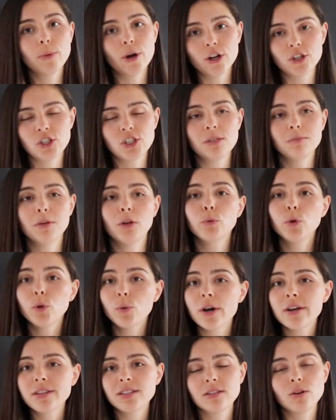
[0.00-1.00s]
purchased them at
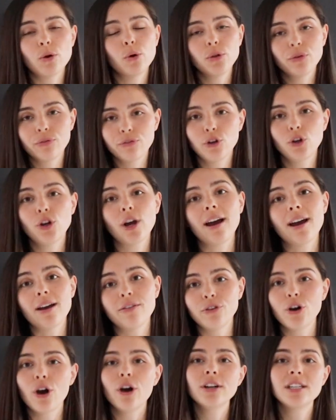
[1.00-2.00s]
Woolworths. All the food I
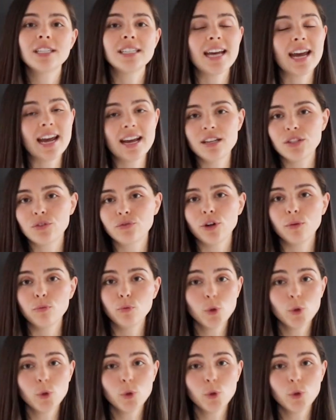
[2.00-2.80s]
have got today is from